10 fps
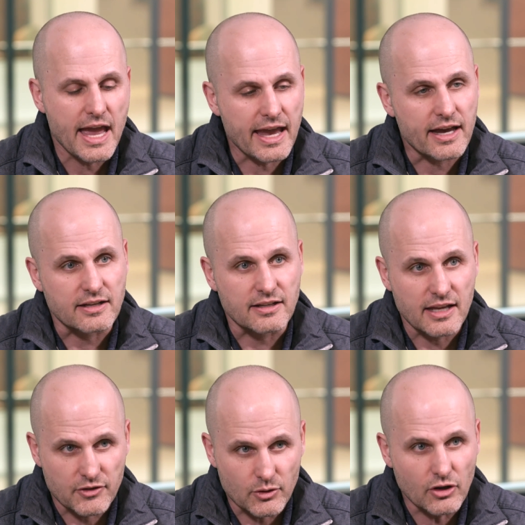And
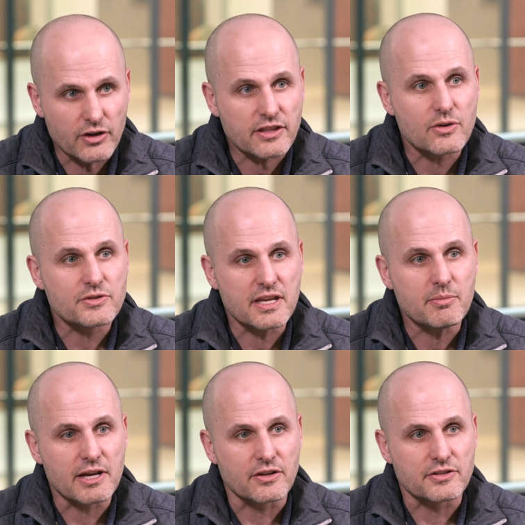if you look at those
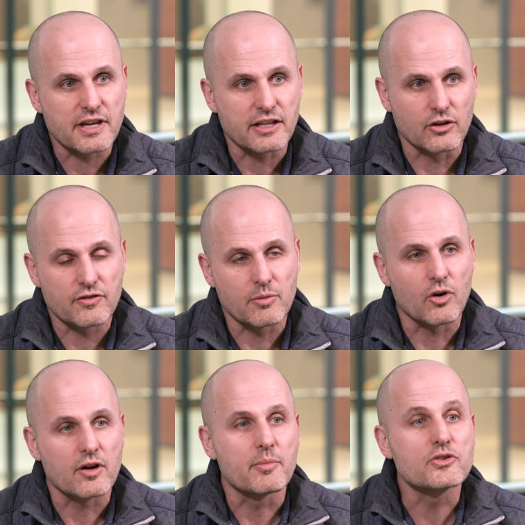emails and look for
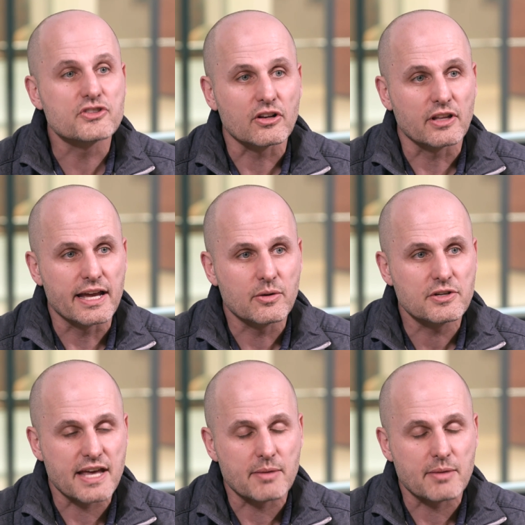more emotional language,